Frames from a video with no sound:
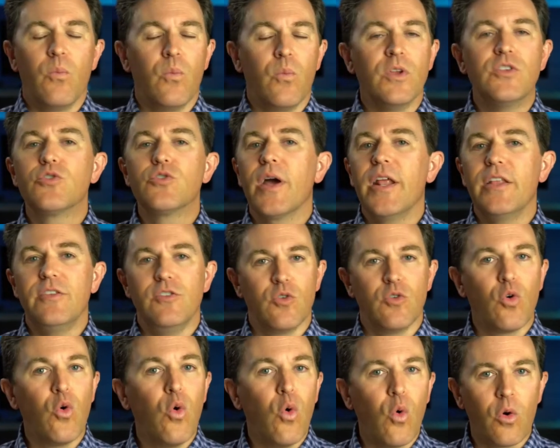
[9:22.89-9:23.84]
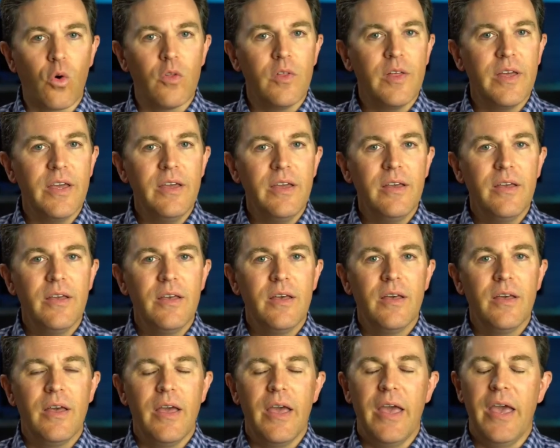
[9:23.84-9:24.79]
We try to do quarterly,
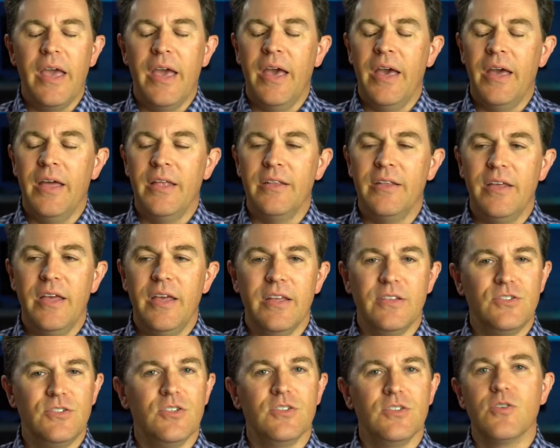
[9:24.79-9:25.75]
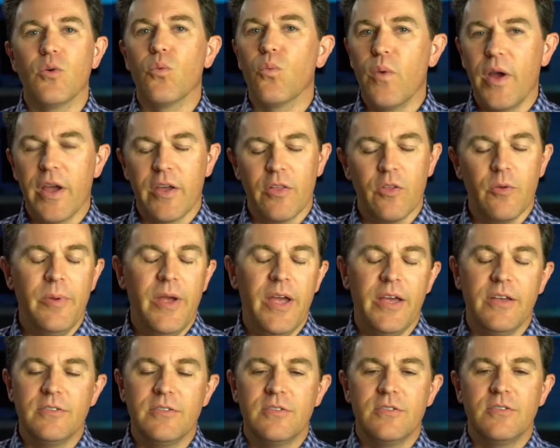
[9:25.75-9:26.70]
and it's just a regular
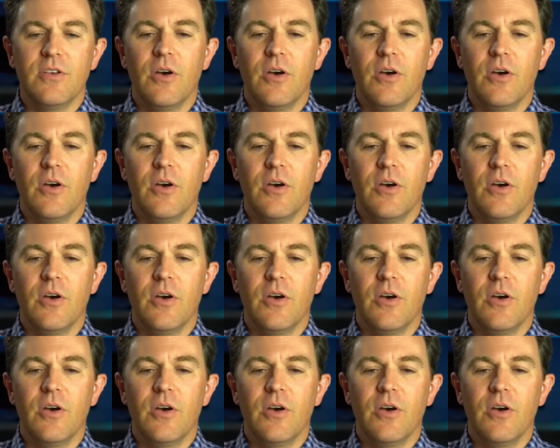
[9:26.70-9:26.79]
pace.